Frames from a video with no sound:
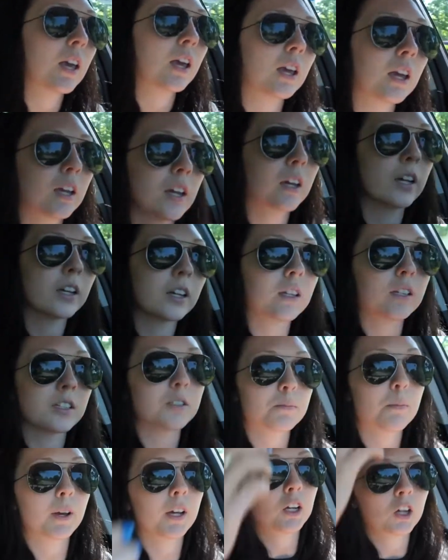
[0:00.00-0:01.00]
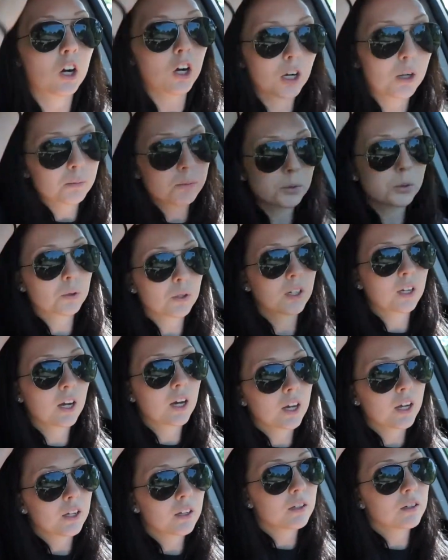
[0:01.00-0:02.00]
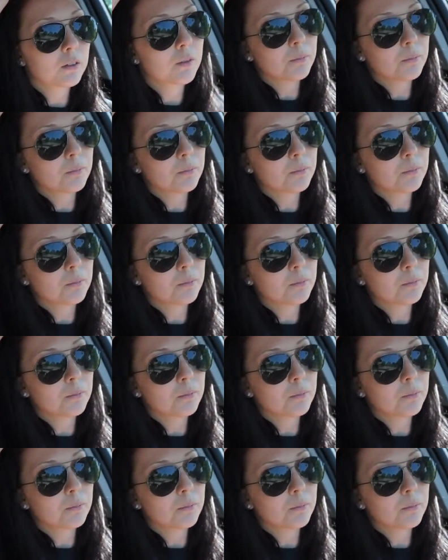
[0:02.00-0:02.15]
and my carbs were cut